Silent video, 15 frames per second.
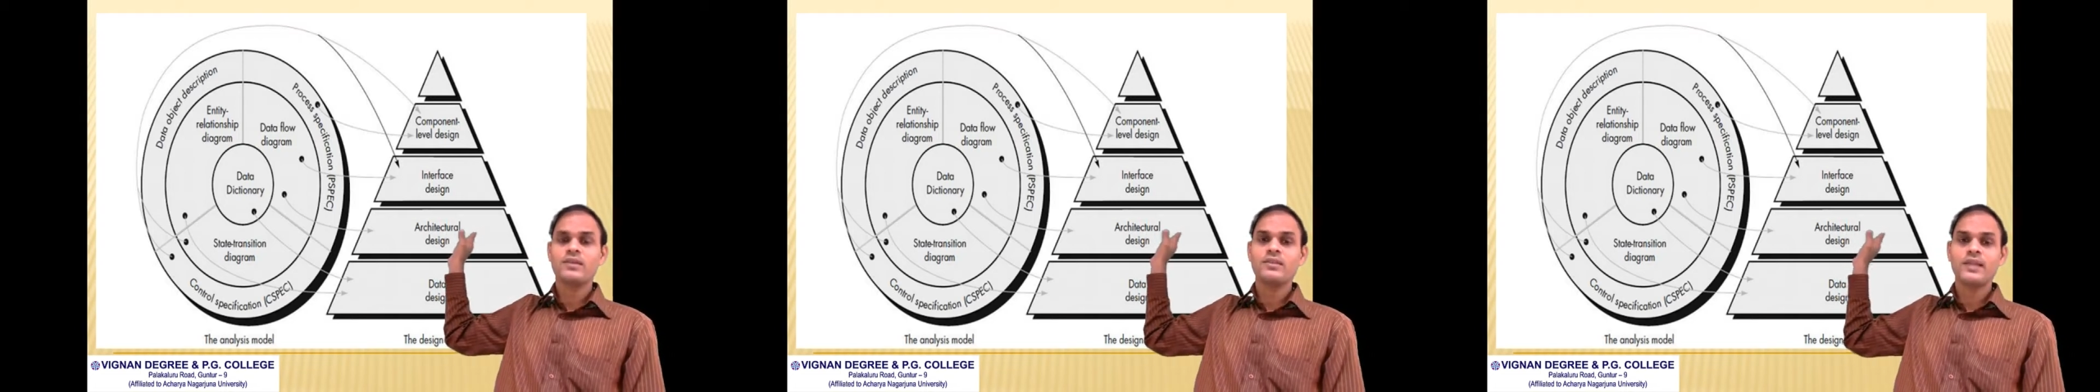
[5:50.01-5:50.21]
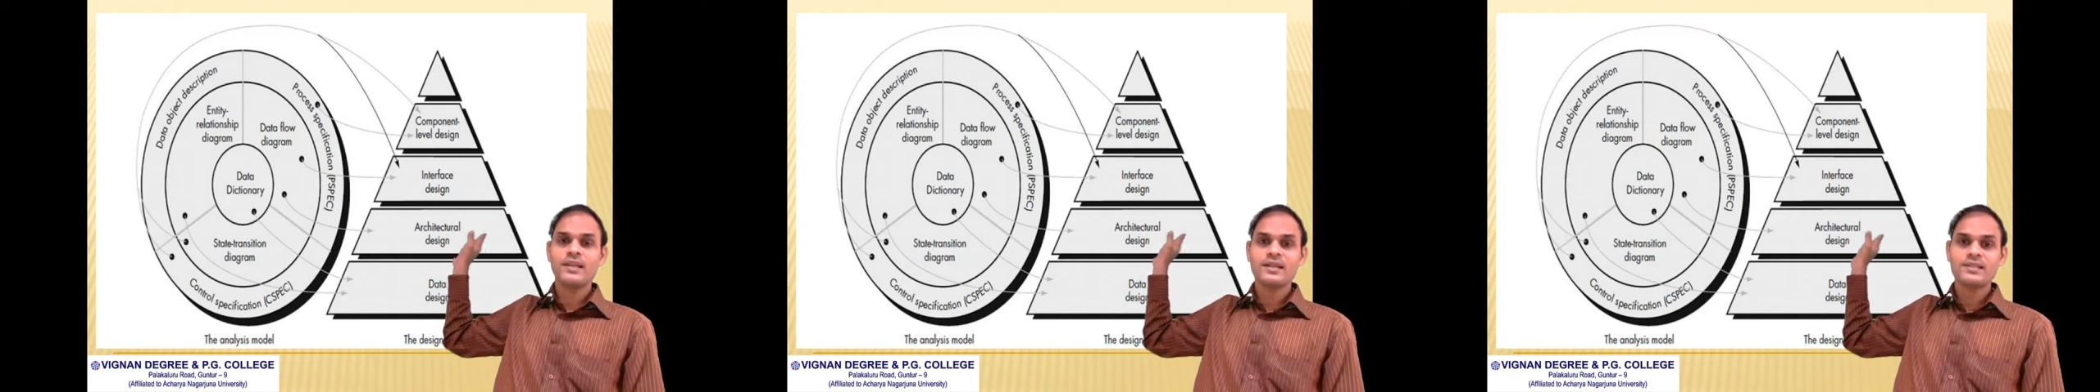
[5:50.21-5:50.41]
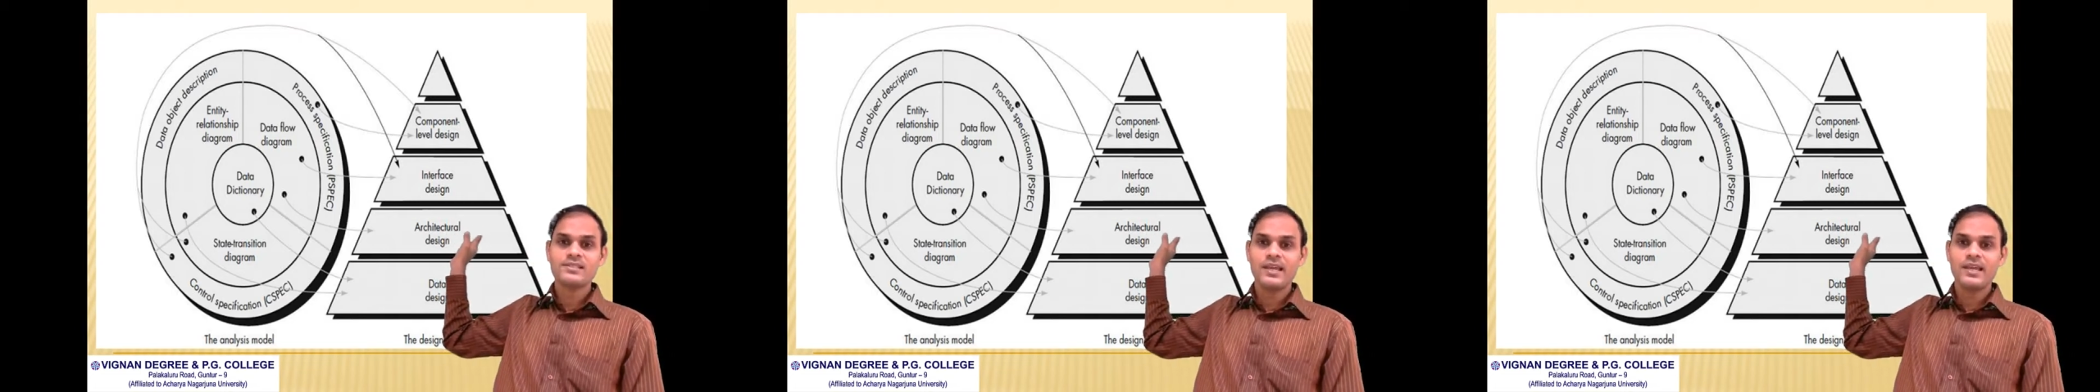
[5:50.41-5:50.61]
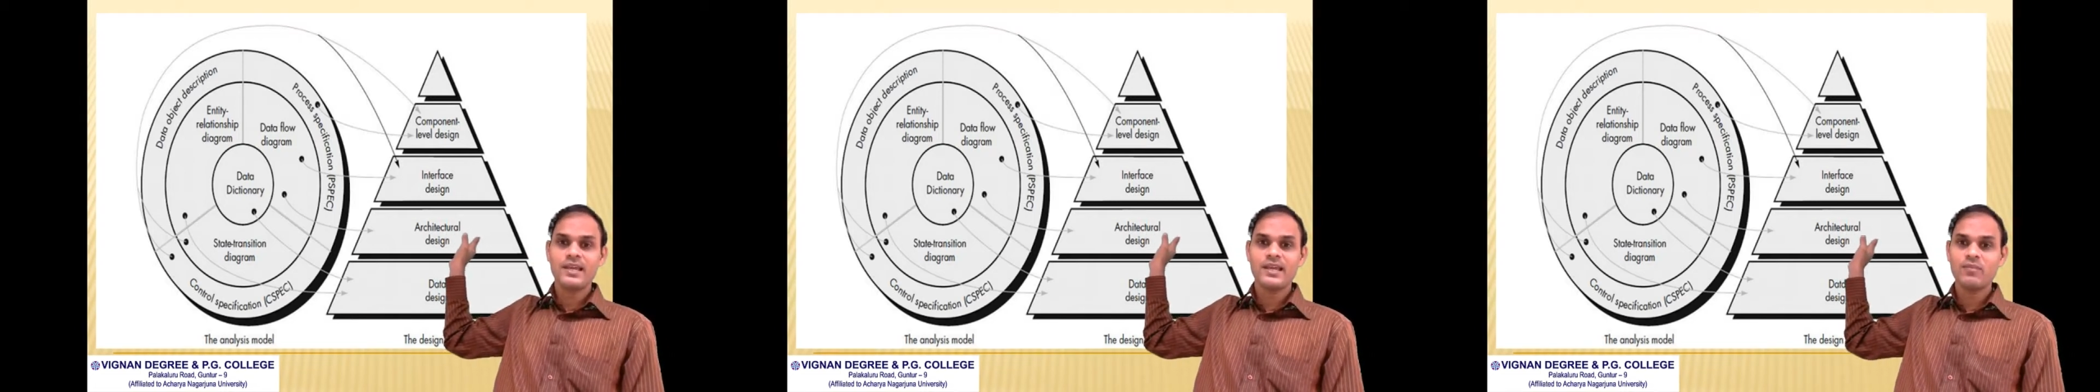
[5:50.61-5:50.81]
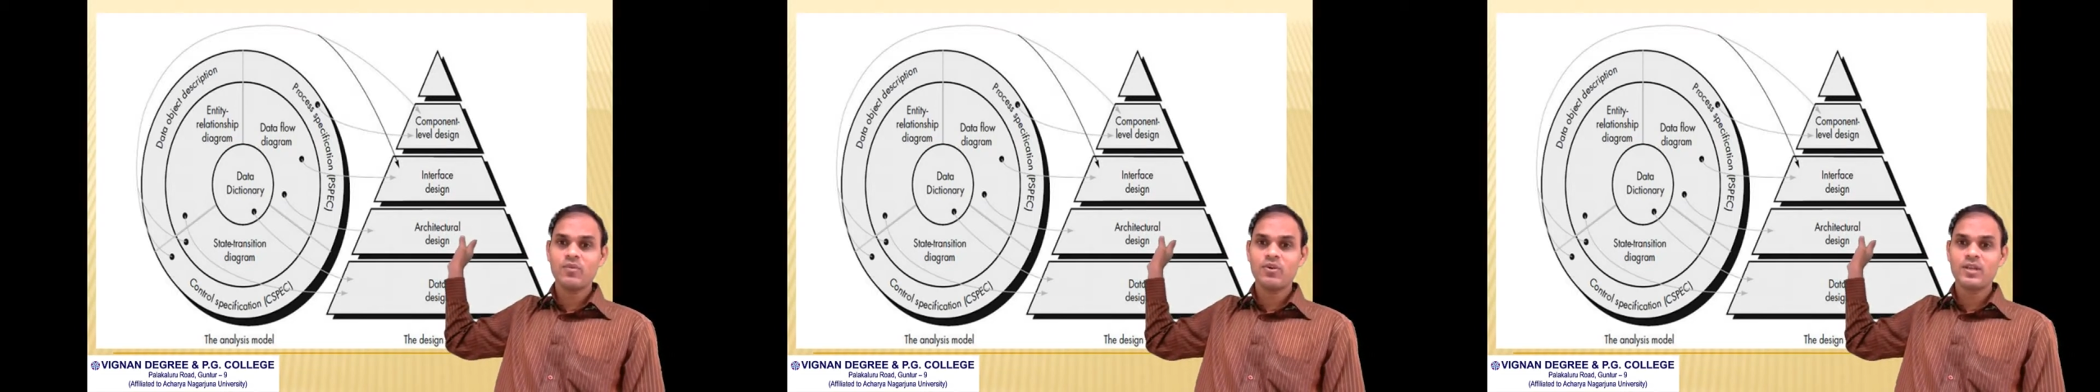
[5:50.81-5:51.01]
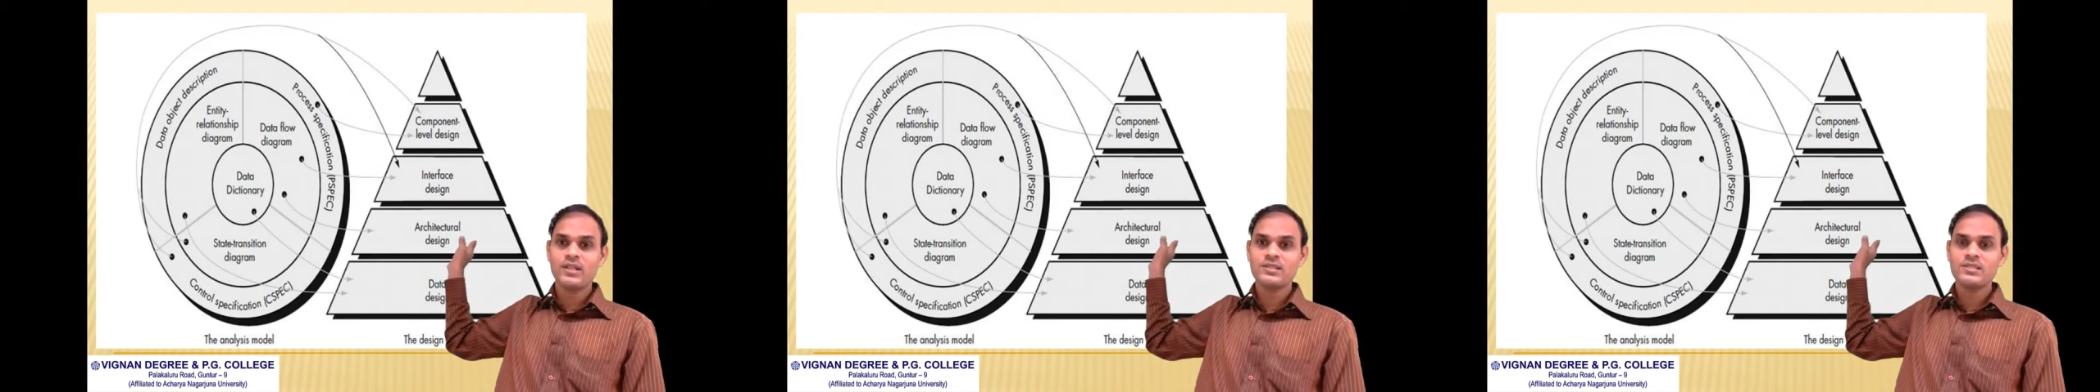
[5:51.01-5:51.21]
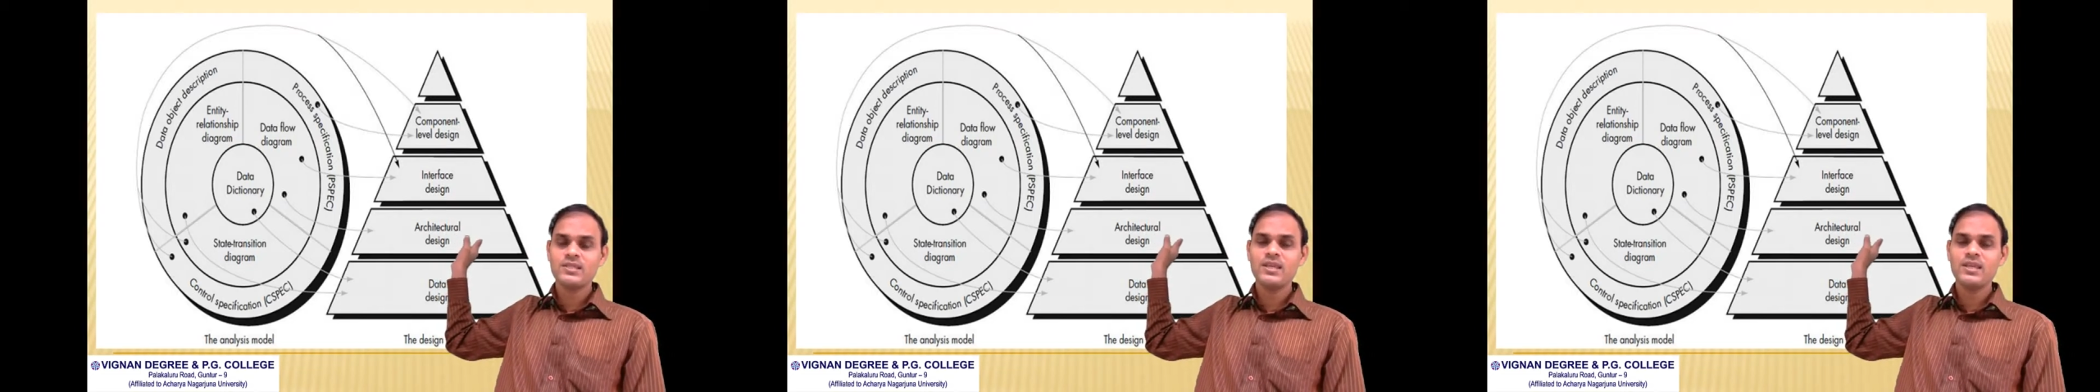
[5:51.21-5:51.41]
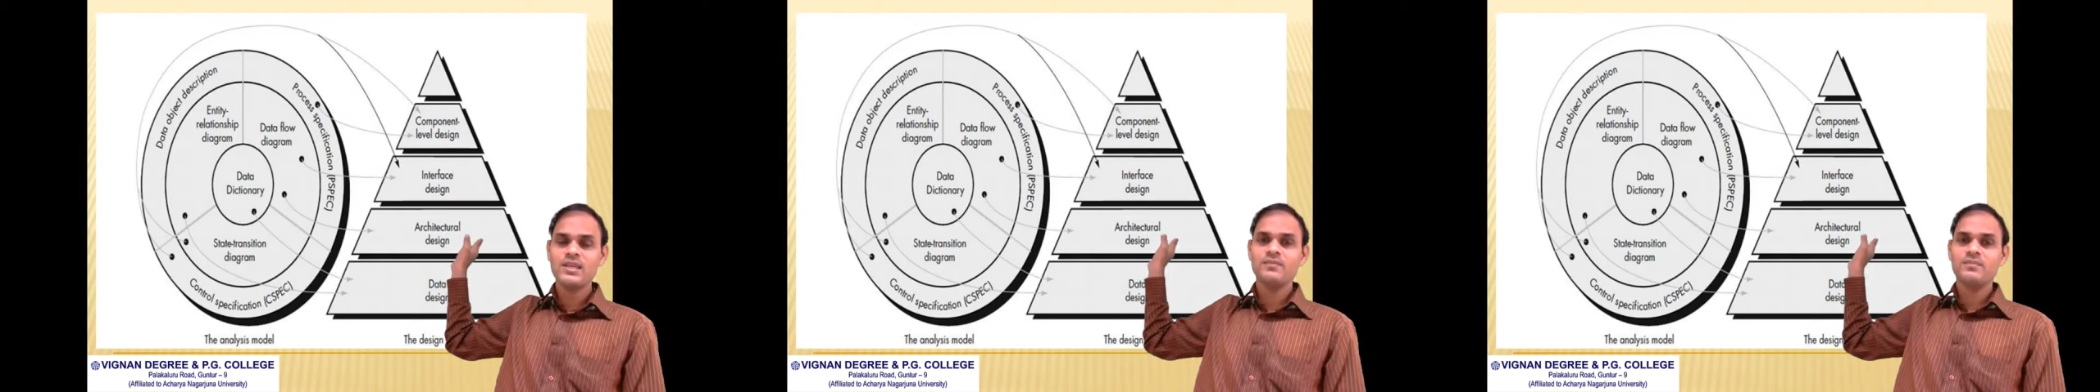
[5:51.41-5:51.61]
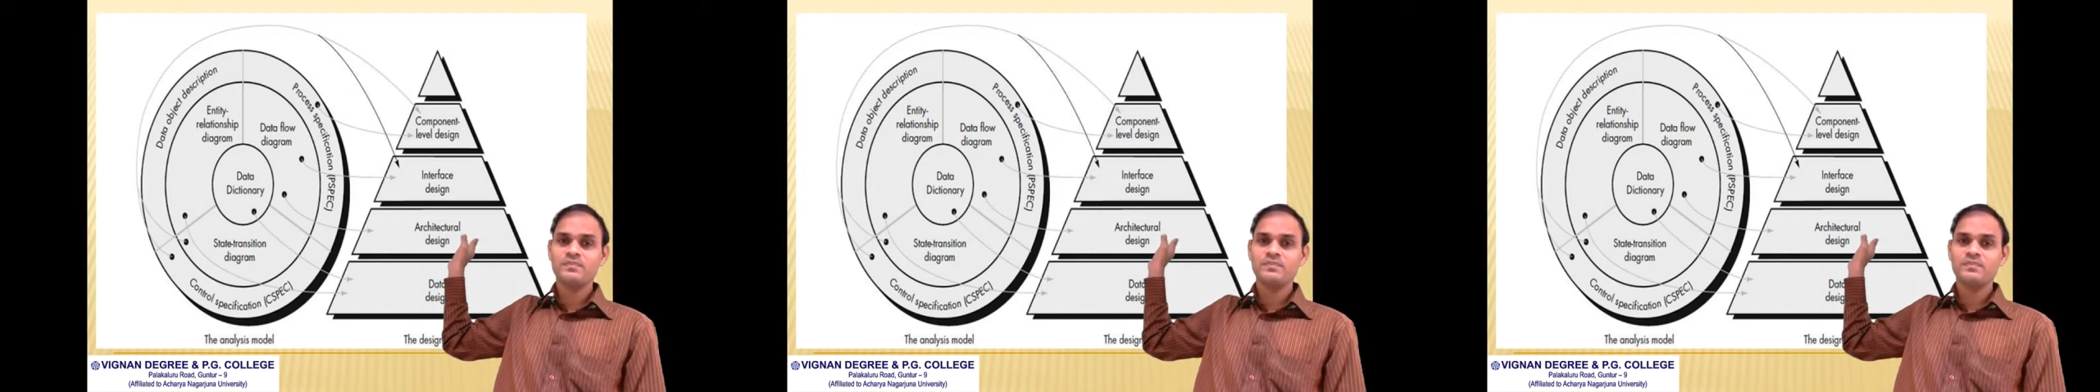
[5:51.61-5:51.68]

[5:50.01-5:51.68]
the designing model. See,